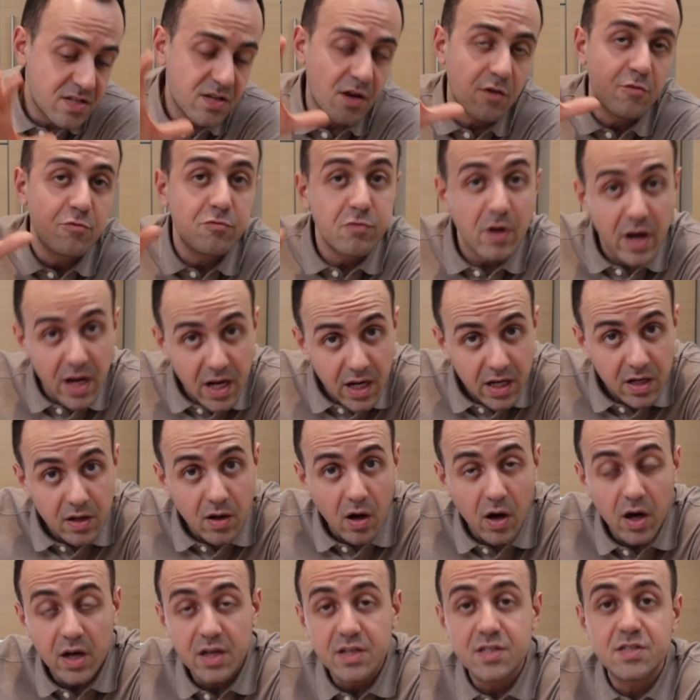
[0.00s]
a really
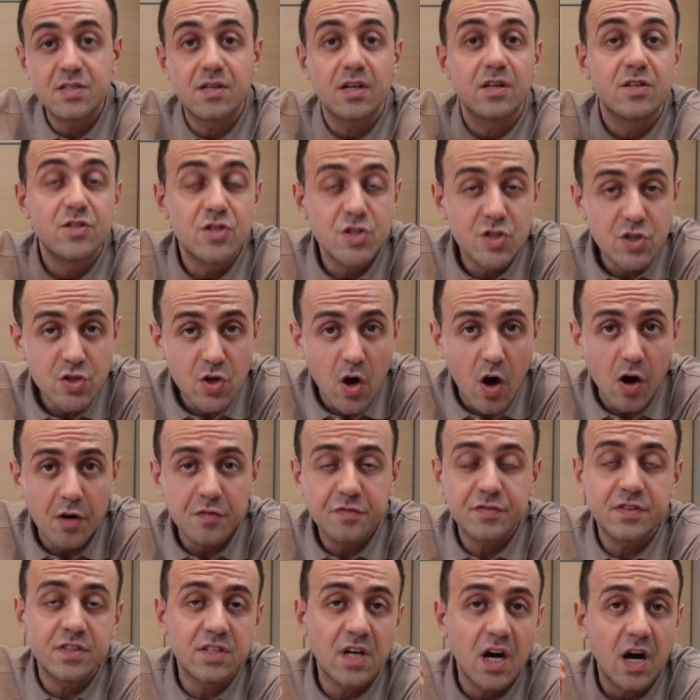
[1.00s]
nice
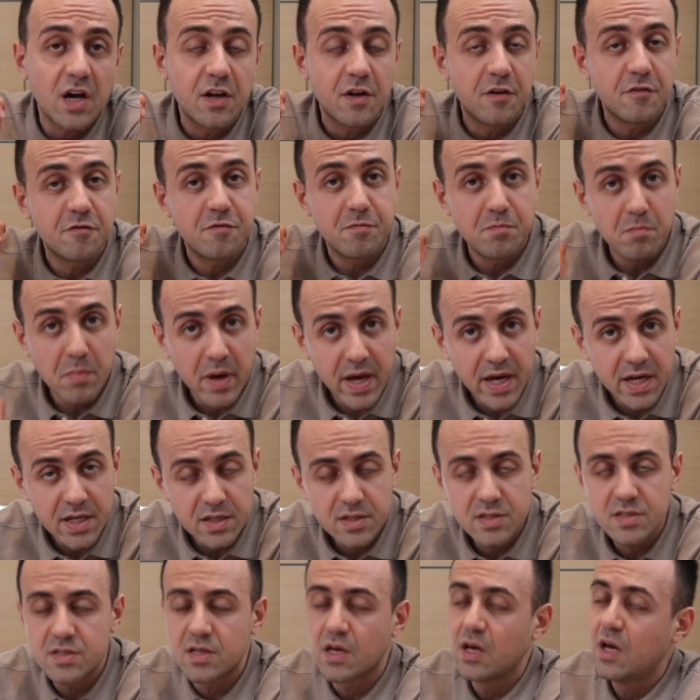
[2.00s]
soft cut of
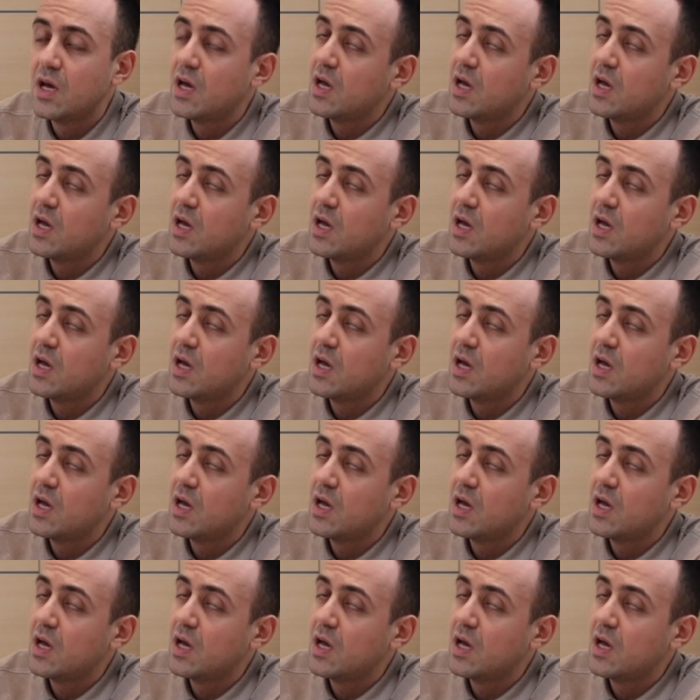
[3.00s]
meat.